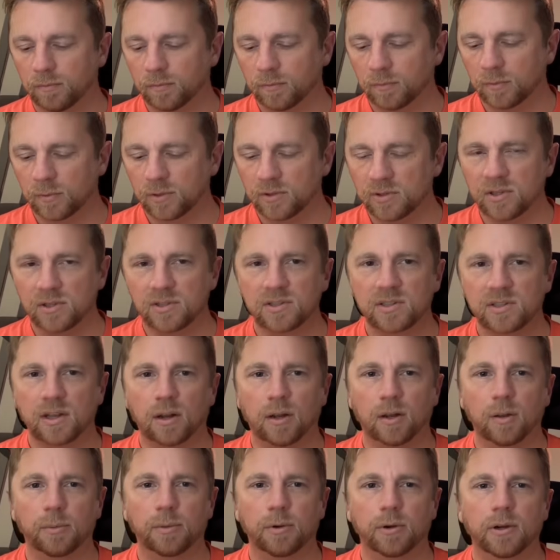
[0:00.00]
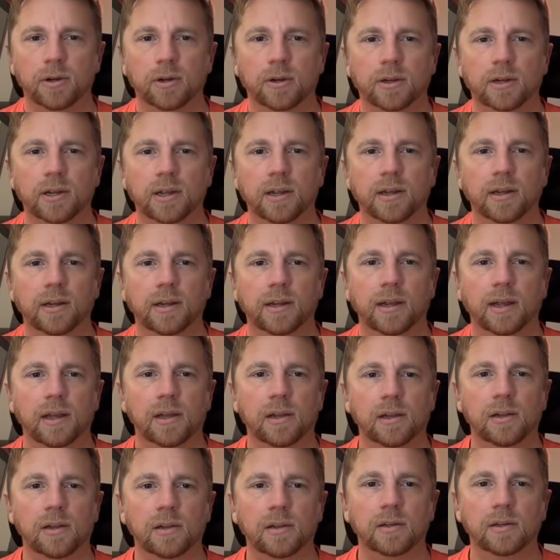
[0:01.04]
What's this L about here? Okay,
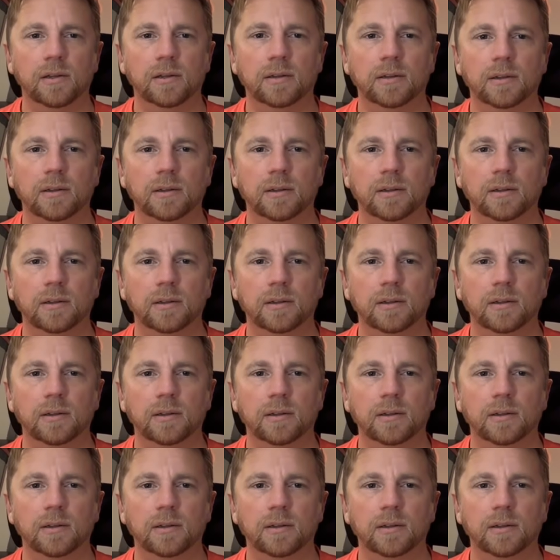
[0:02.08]
L.